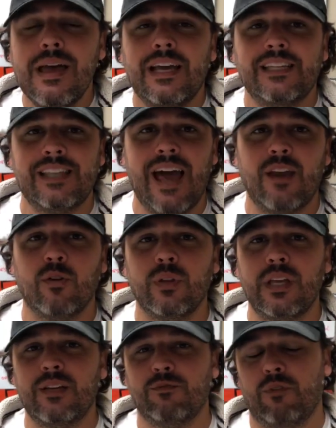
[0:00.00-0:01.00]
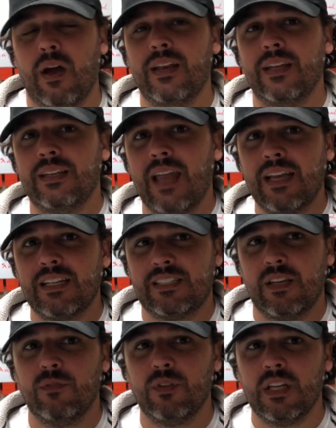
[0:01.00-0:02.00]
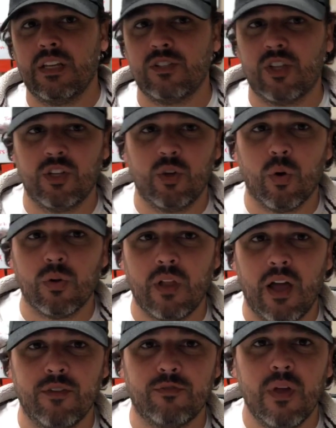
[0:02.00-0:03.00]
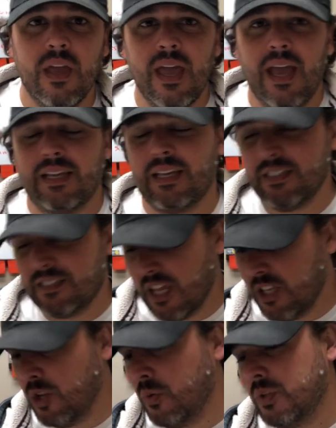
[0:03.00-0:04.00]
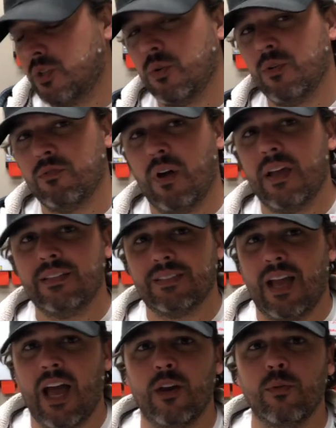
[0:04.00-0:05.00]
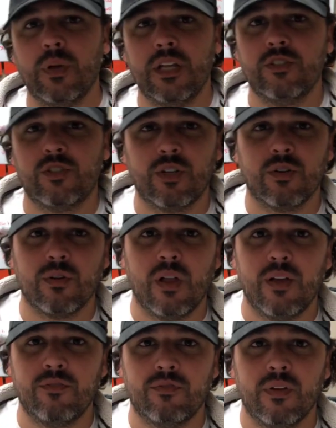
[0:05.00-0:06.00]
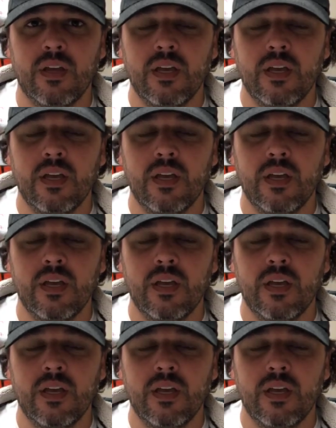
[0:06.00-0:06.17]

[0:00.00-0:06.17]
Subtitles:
is not only inviting negativity into your life and continuing to invite entitlement into your life,